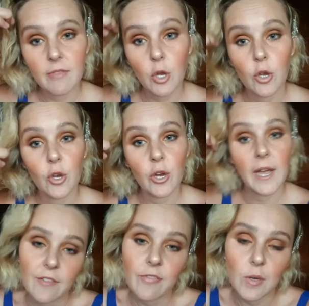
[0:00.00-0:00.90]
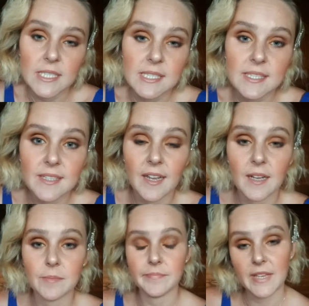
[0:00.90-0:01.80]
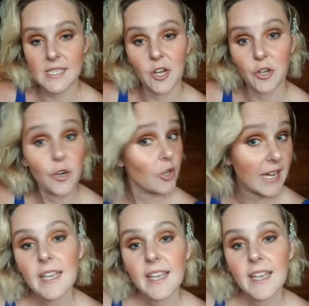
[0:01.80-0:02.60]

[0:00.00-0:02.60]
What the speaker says: her influence as a young girl